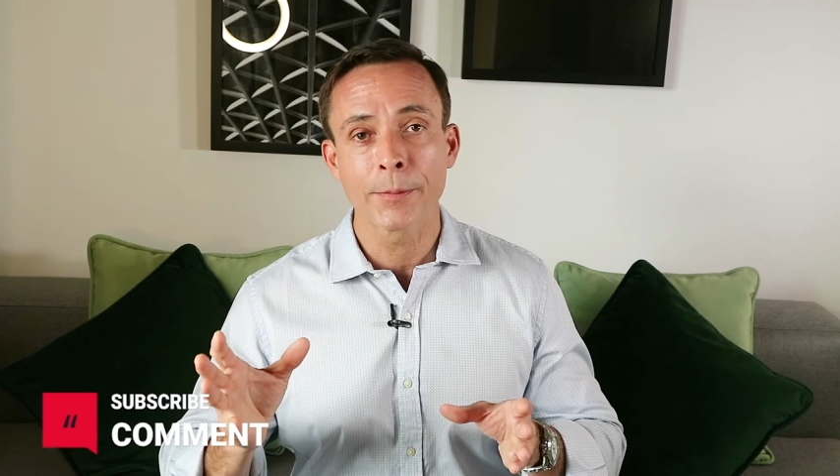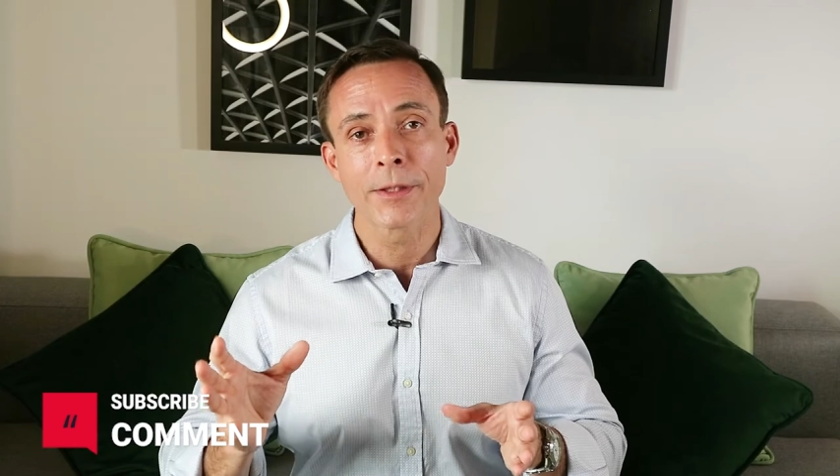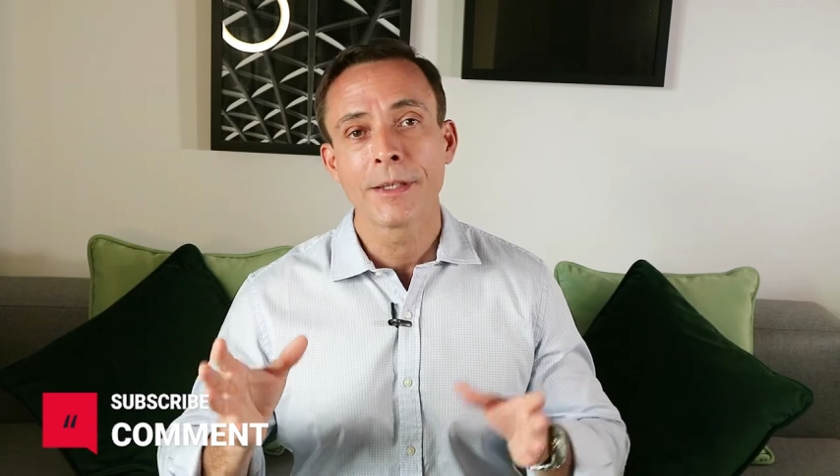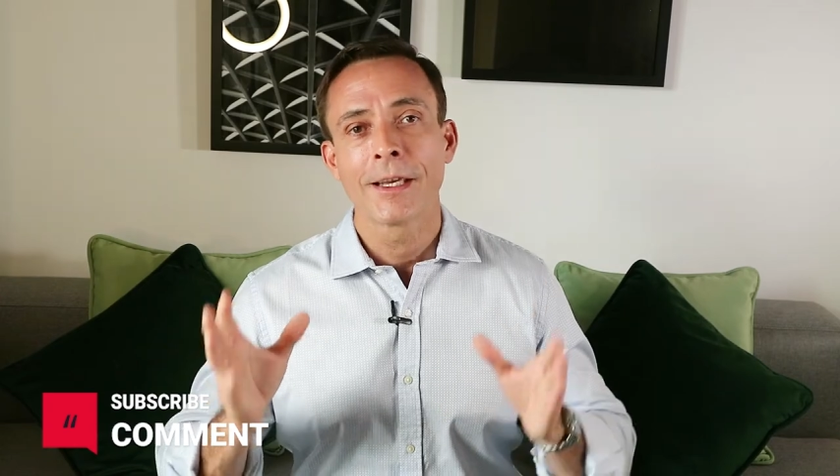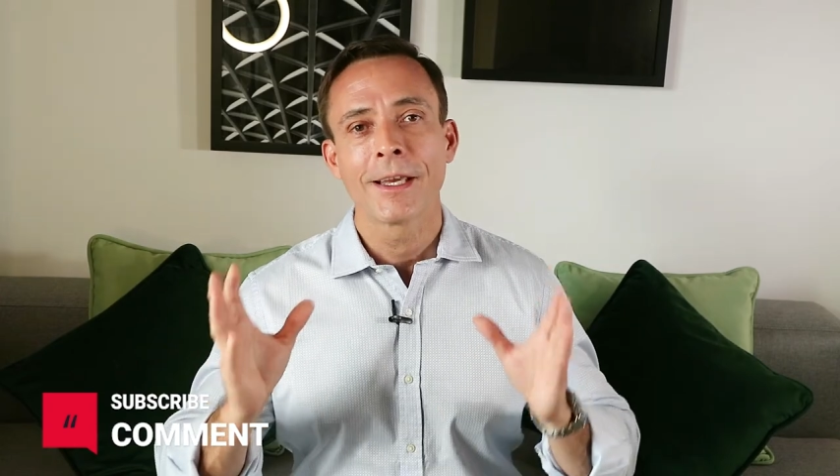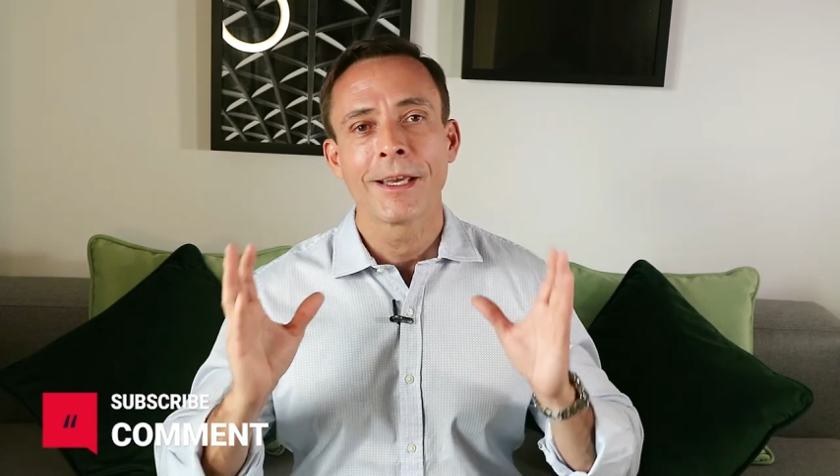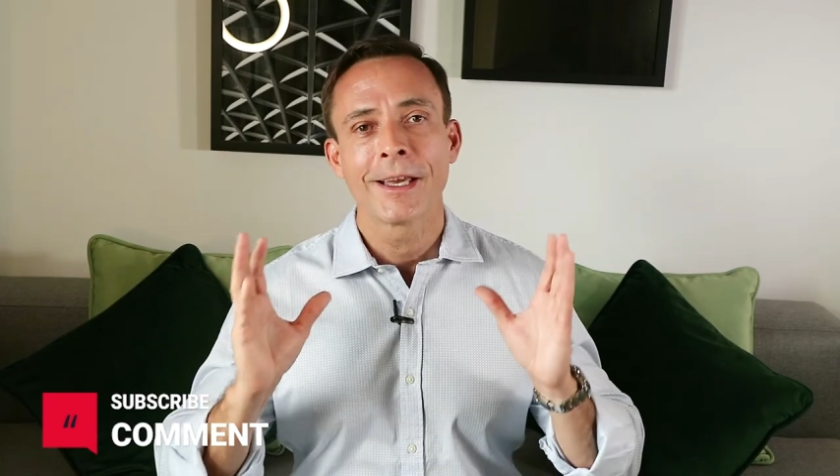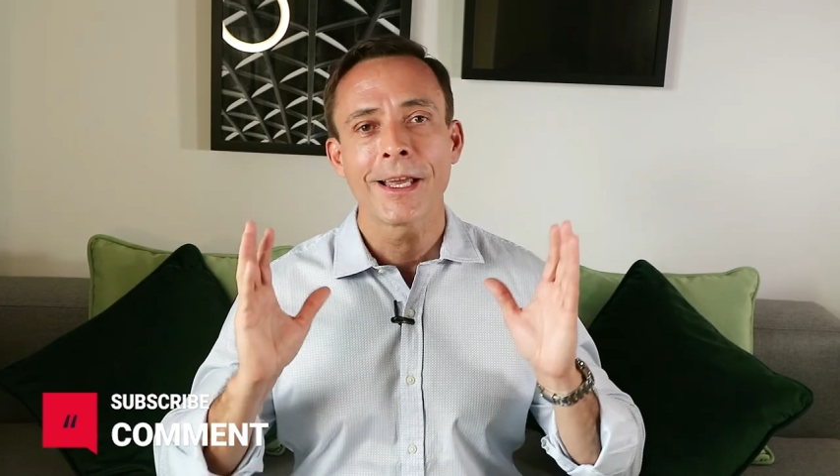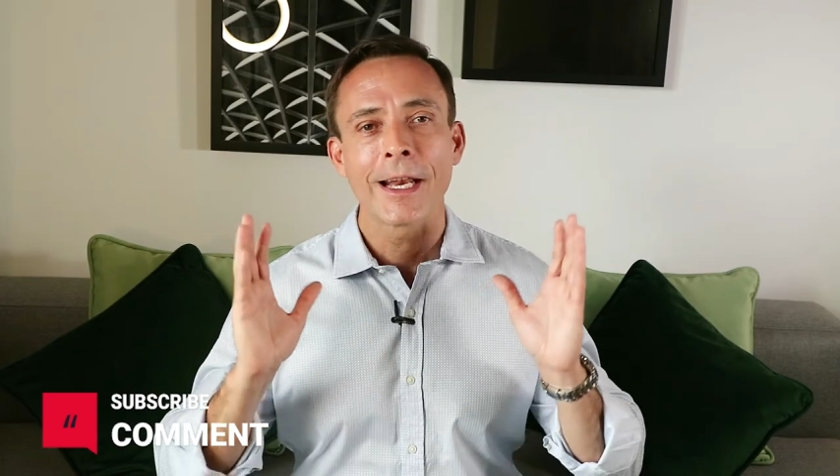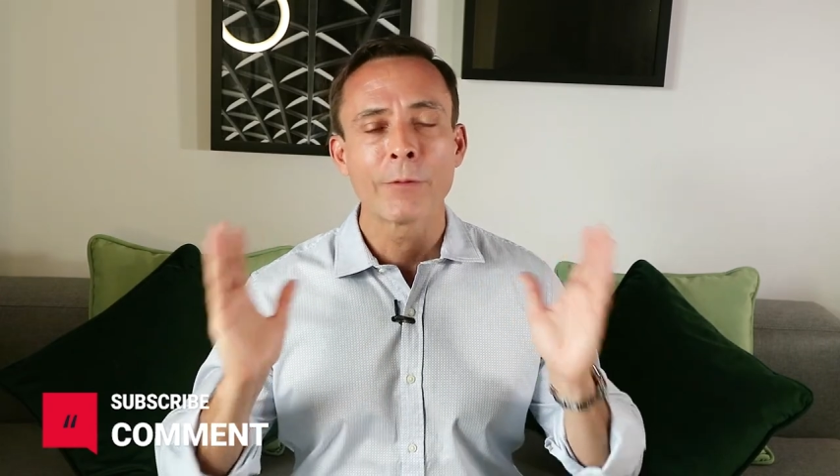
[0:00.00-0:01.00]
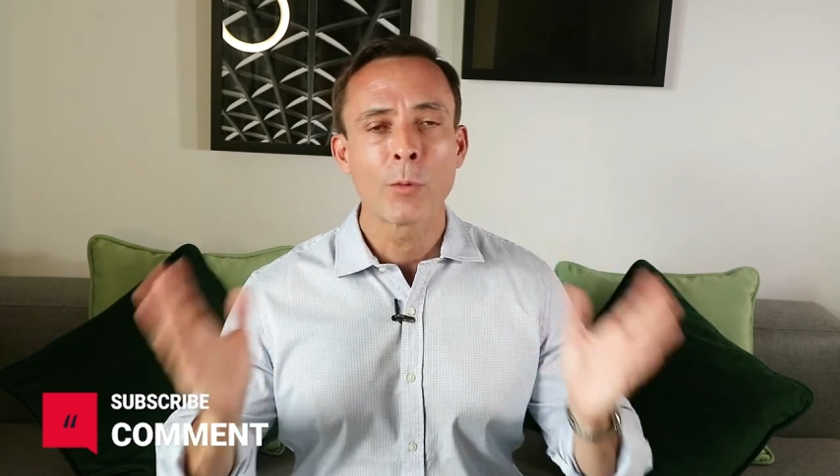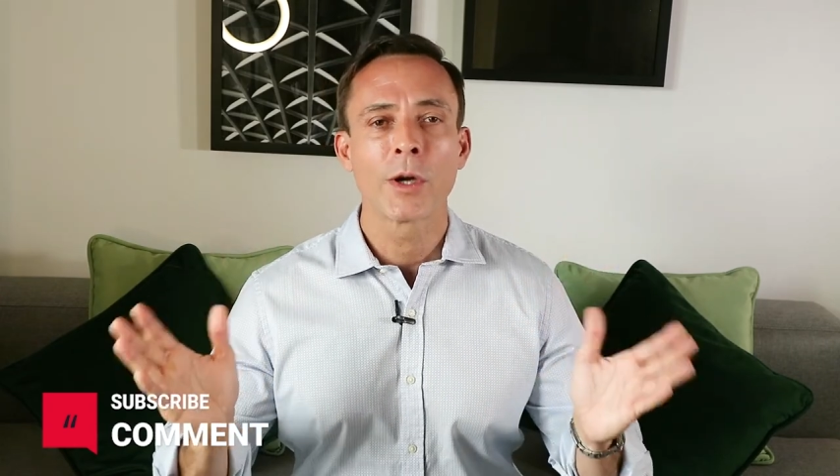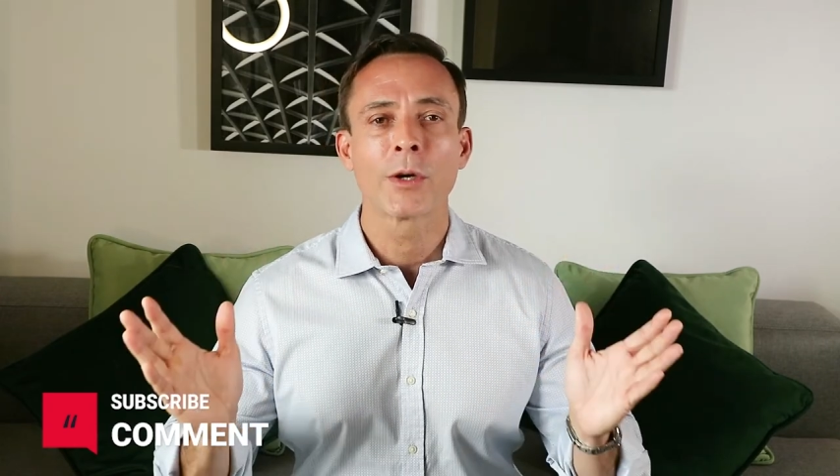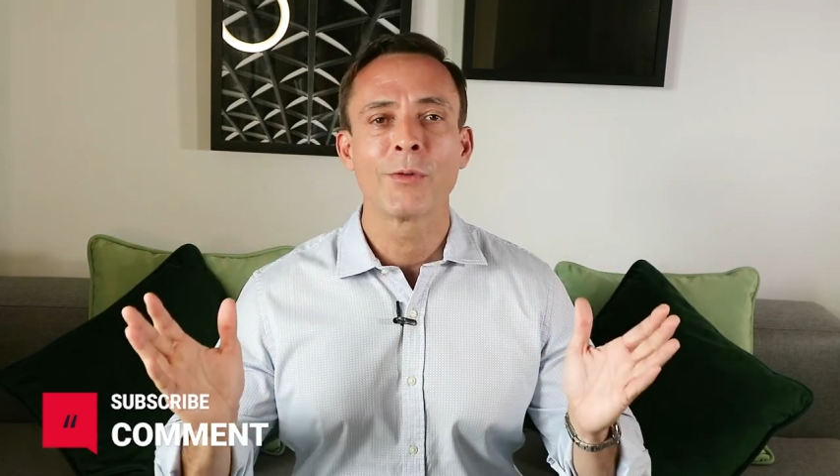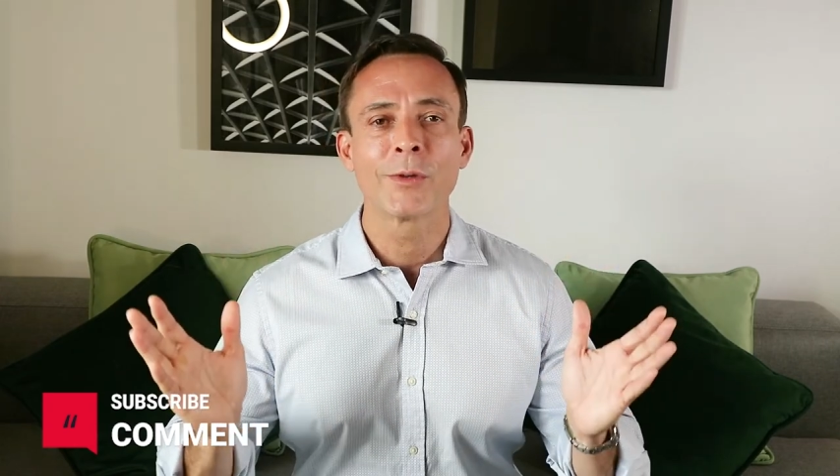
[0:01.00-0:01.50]
and have a
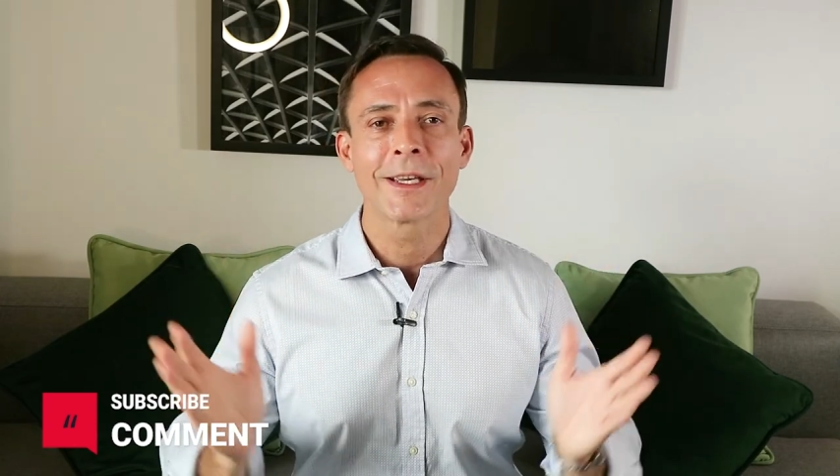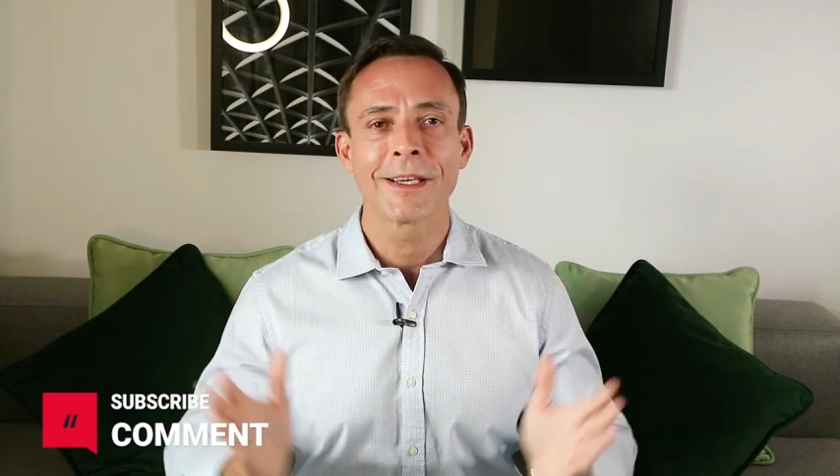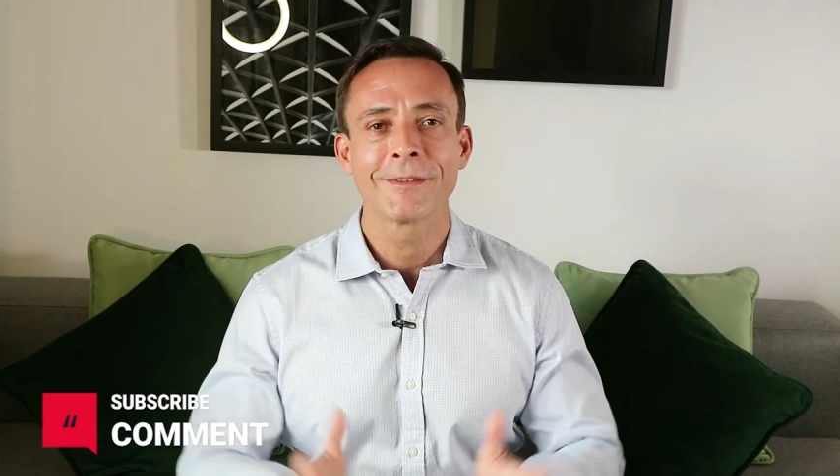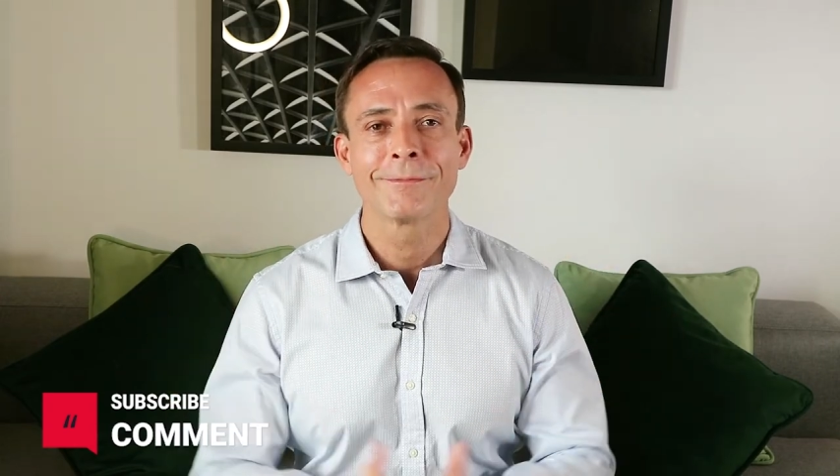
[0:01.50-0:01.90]
wonderful day.